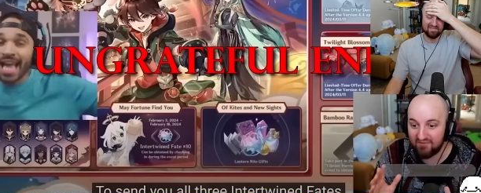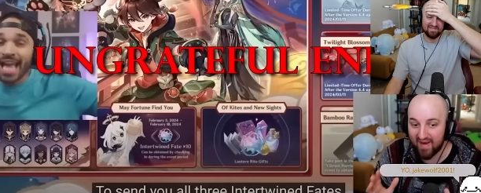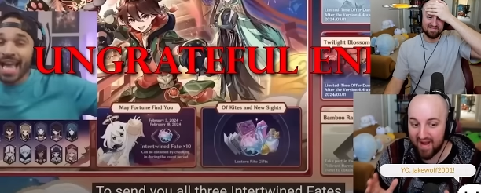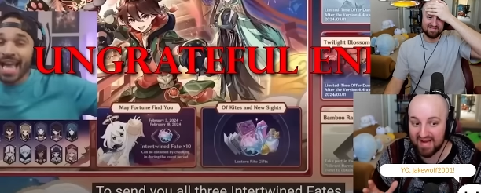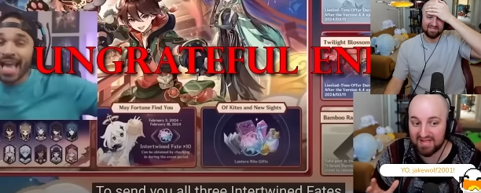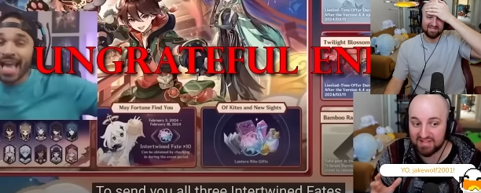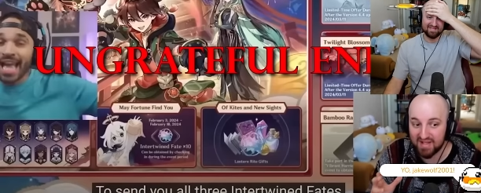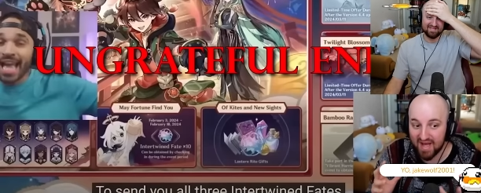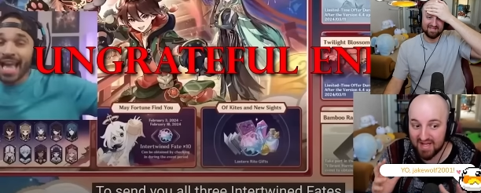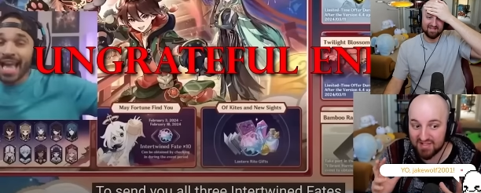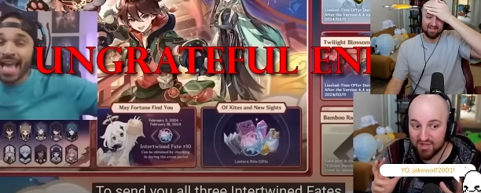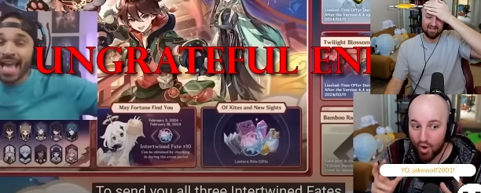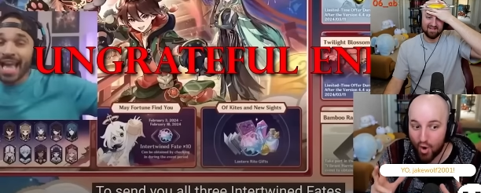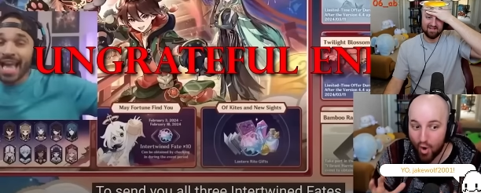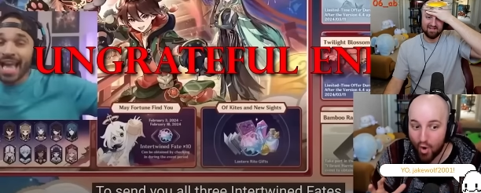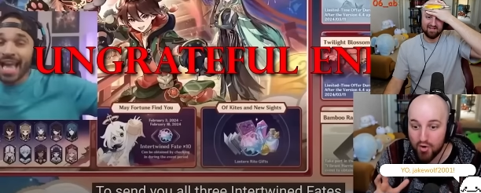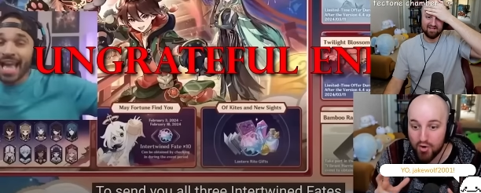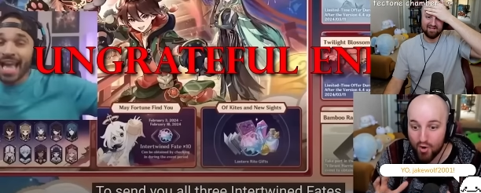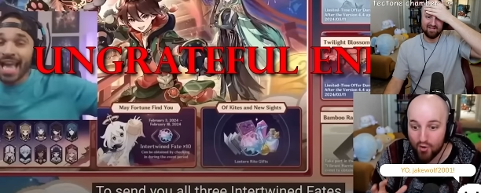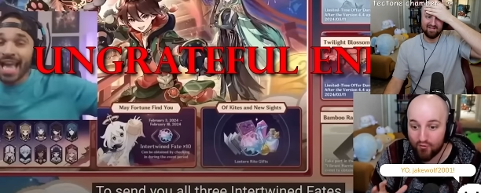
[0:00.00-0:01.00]
Speaker 1: fates. That's
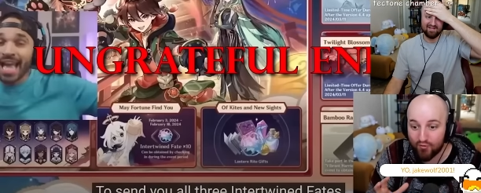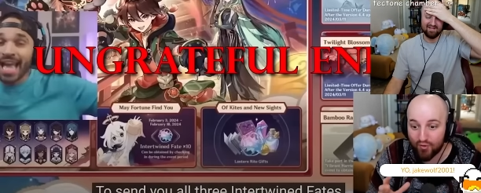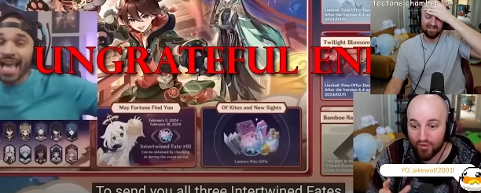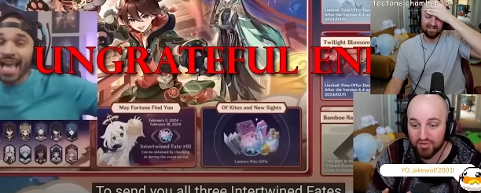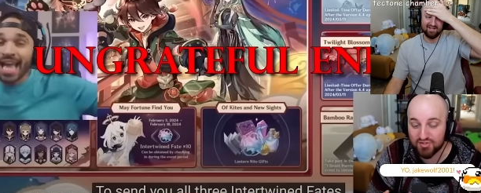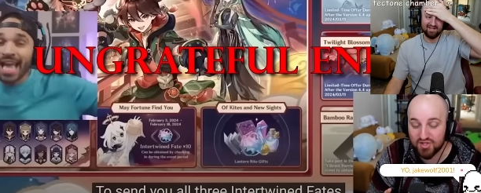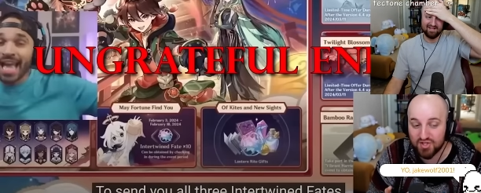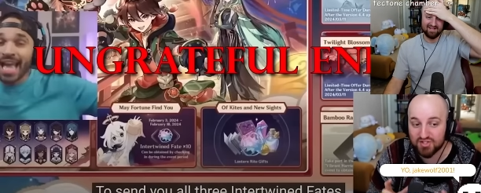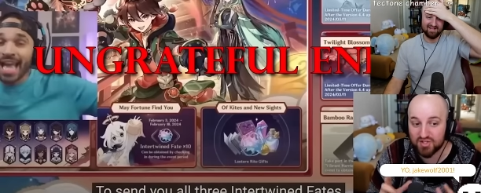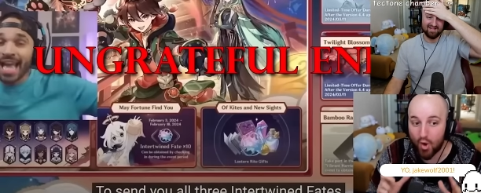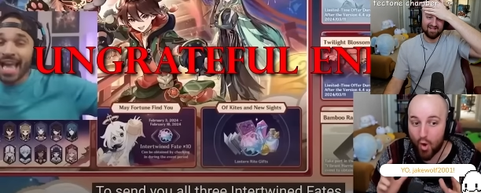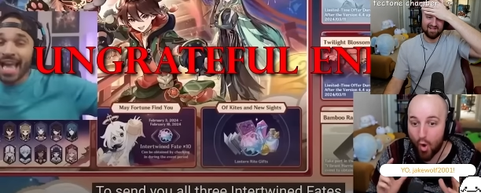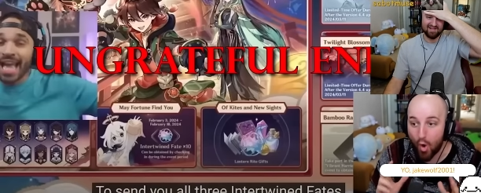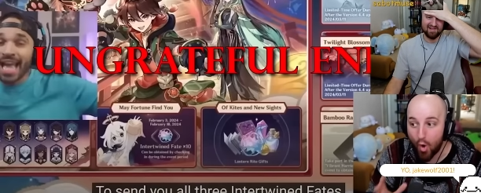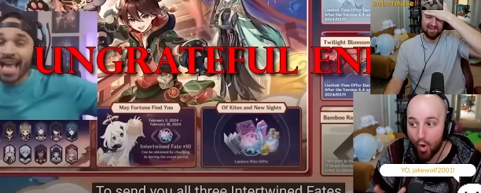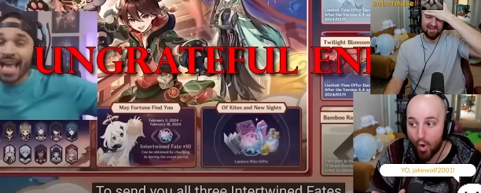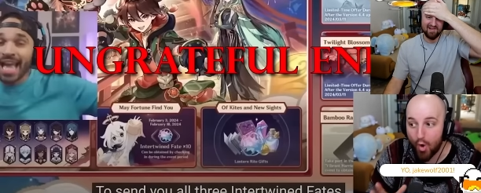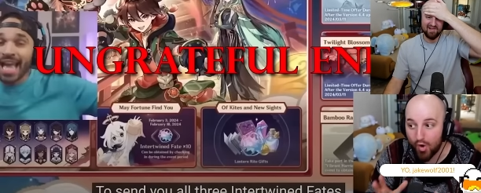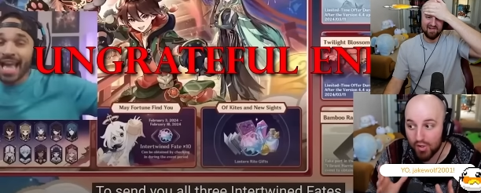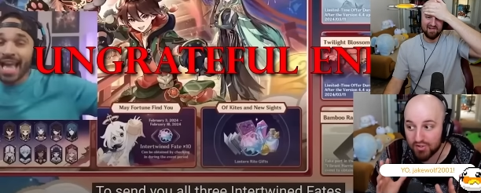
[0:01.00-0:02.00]
Hoyoverse's a
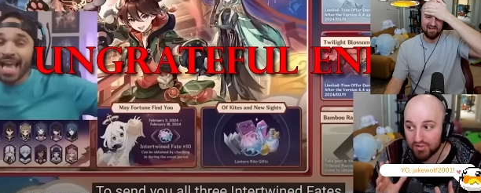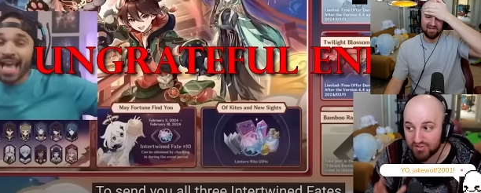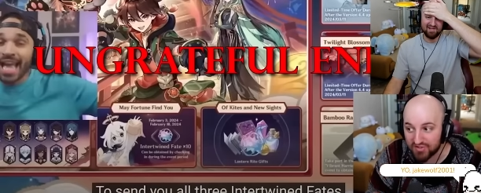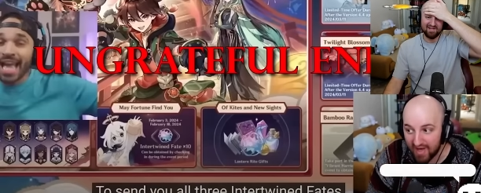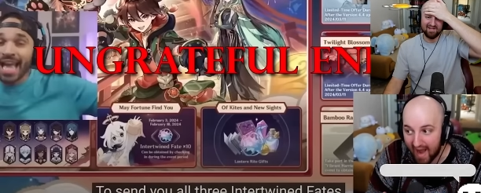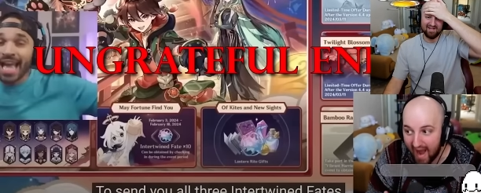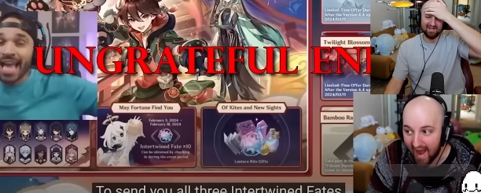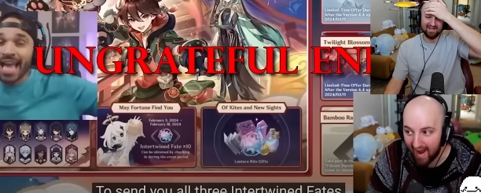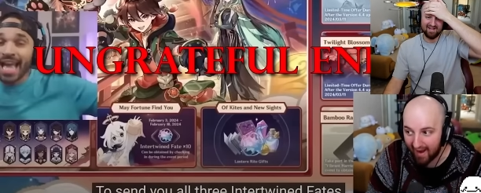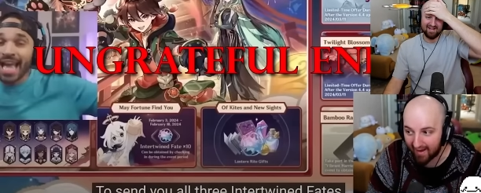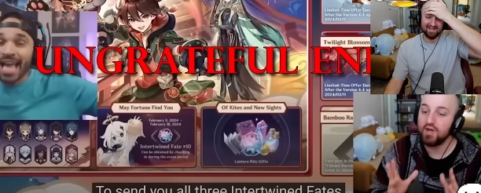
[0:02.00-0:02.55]
whole stock.